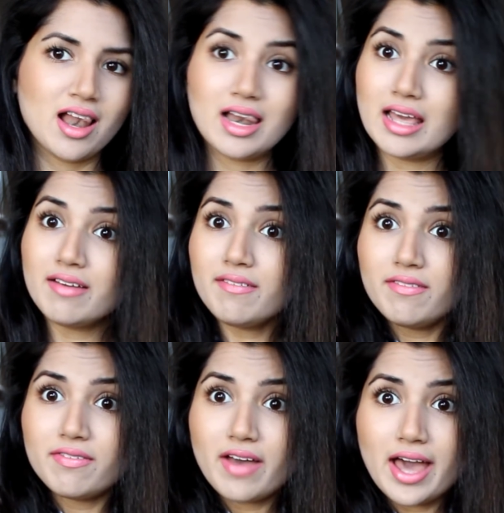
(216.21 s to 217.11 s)

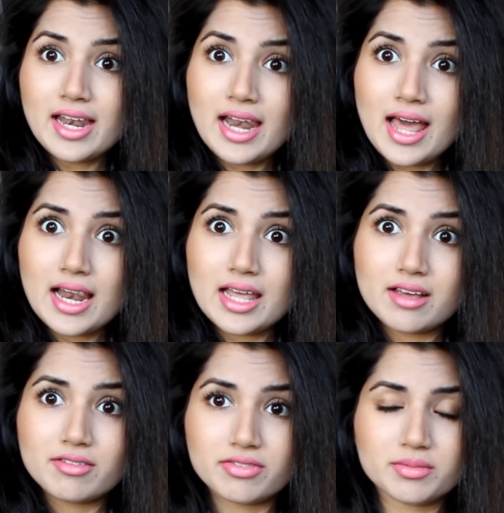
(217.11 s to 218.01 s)
live and let
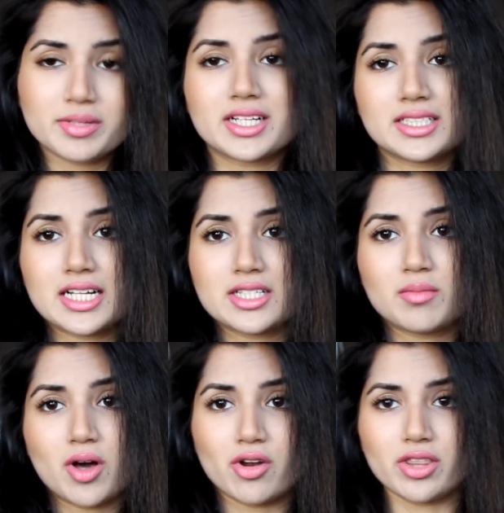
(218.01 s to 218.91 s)
live, because that's the
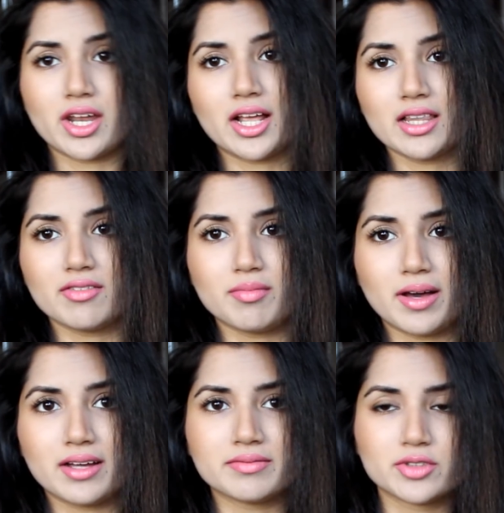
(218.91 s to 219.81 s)
motto that I live
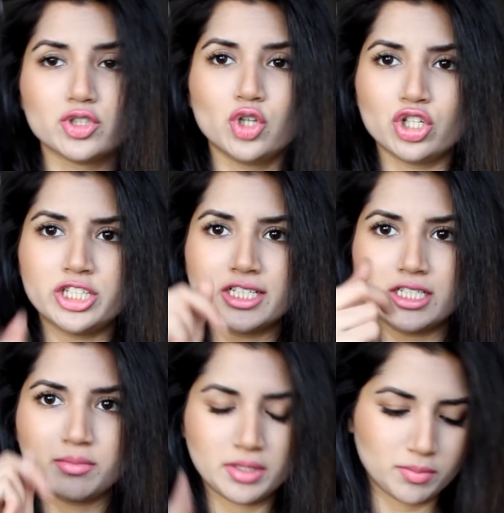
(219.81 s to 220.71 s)
by. No
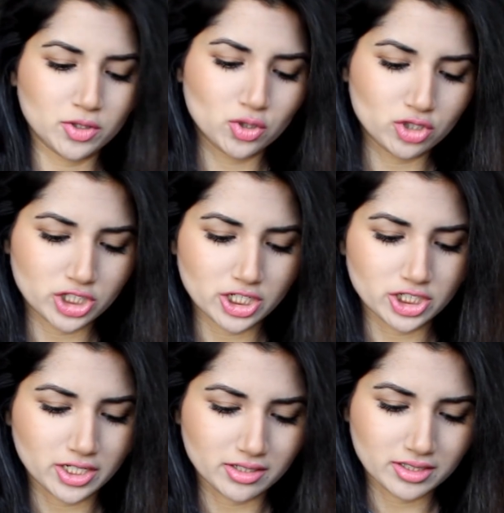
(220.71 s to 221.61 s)
judging, people, no
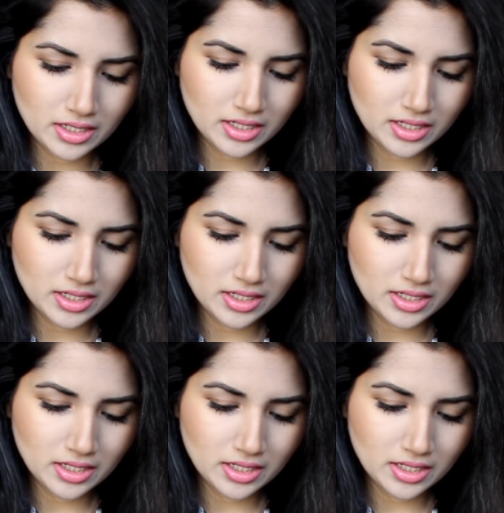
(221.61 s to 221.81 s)
judging.